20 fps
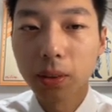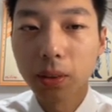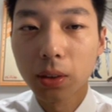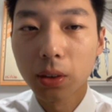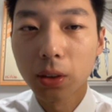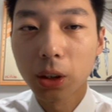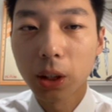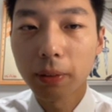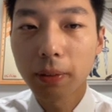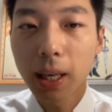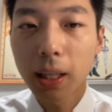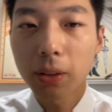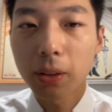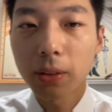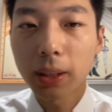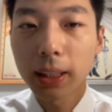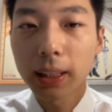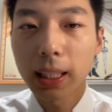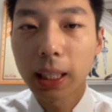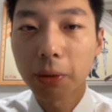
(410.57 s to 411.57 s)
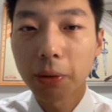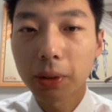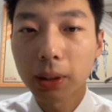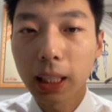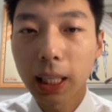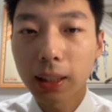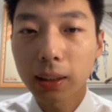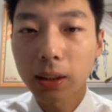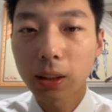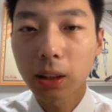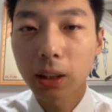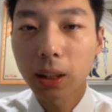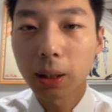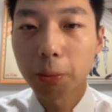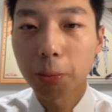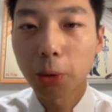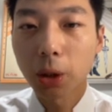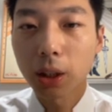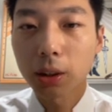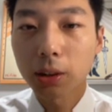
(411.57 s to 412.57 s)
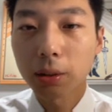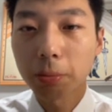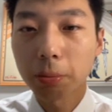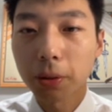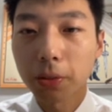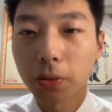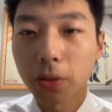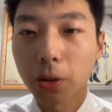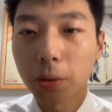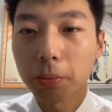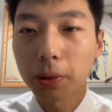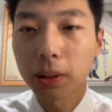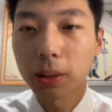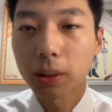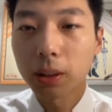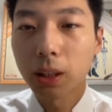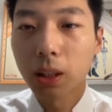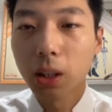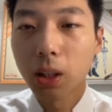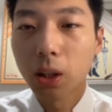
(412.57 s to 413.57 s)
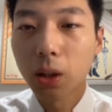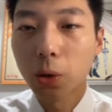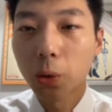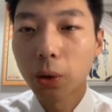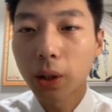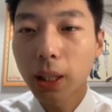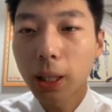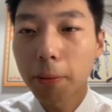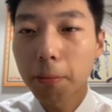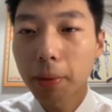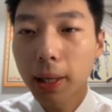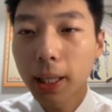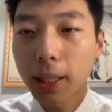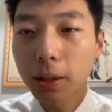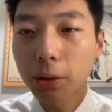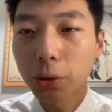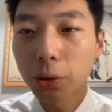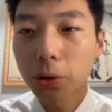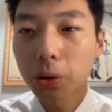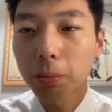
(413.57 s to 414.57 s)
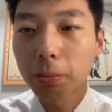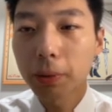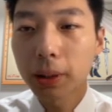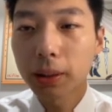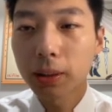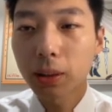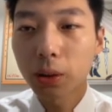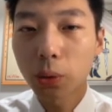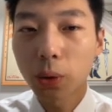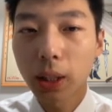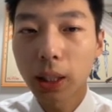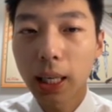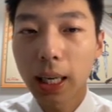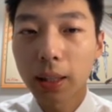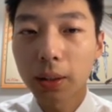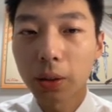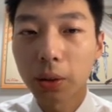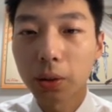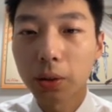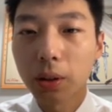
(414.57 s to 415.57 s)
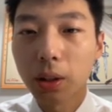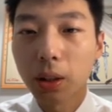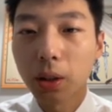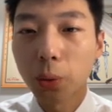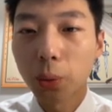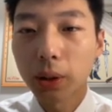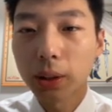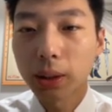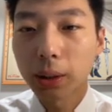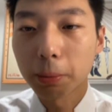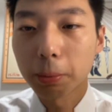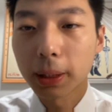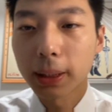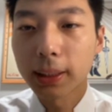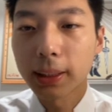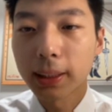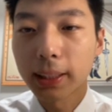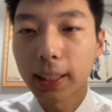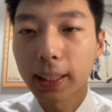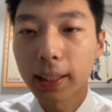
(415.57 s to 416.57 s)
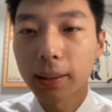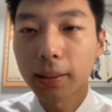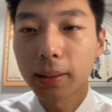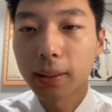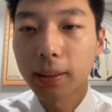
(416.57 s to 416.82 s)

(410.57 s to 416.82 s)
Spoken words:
To evaluate our texture compression performance, we compare root mean square error with the PCA,